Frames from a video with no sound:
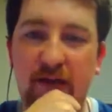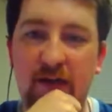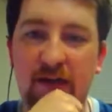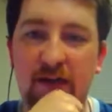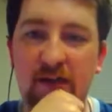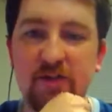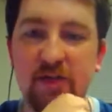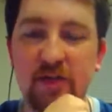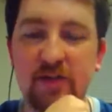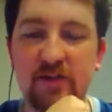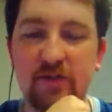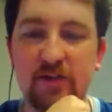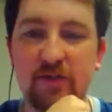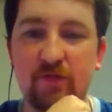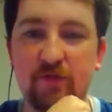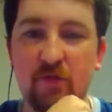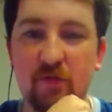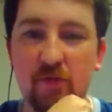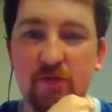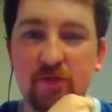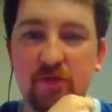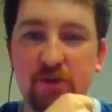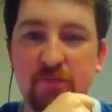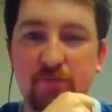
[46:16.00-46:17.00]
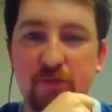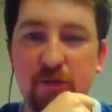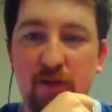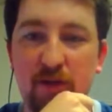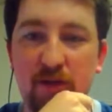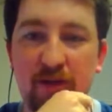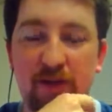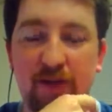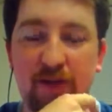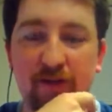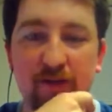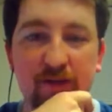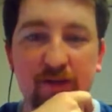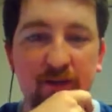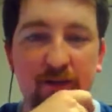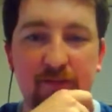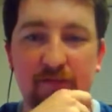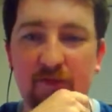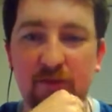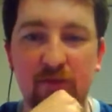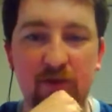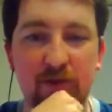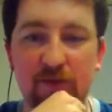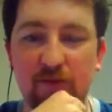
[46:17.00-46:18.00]
Jesse, of course, is playing. I have
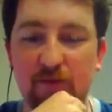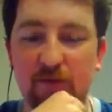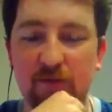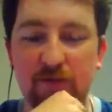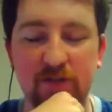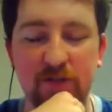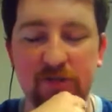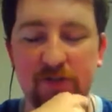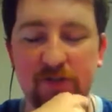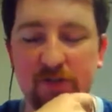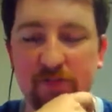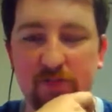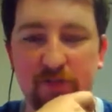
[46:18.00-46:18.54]
no idea what Jesse.